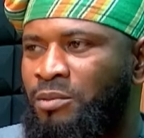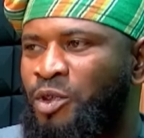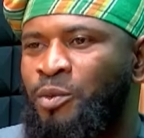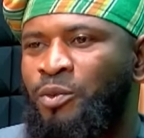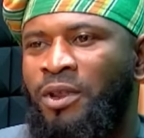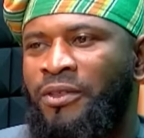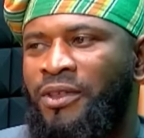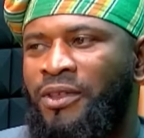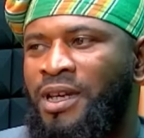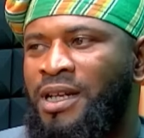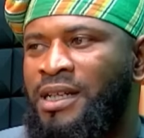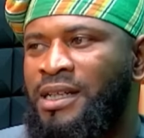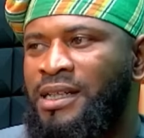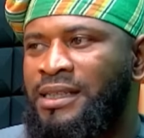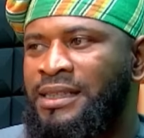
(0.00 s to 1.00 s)
People
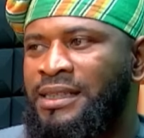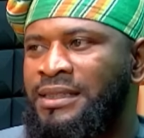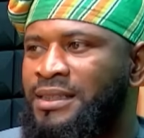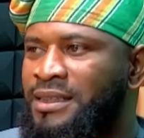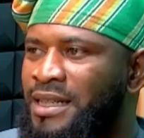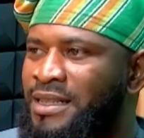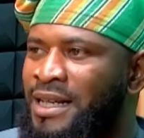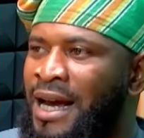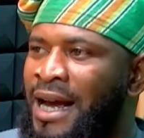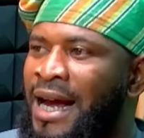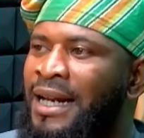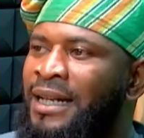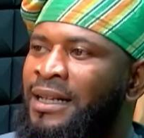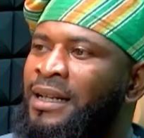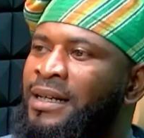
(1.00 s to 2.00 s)
think the teachers are
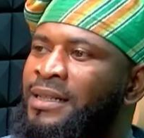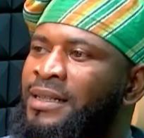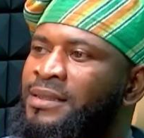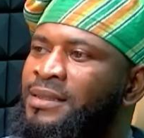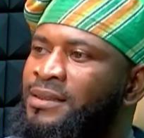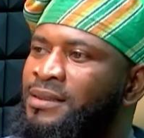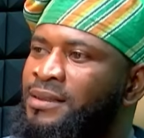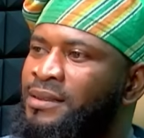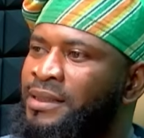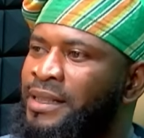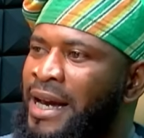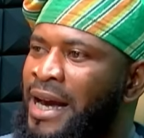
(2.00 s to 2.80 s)
heartless, they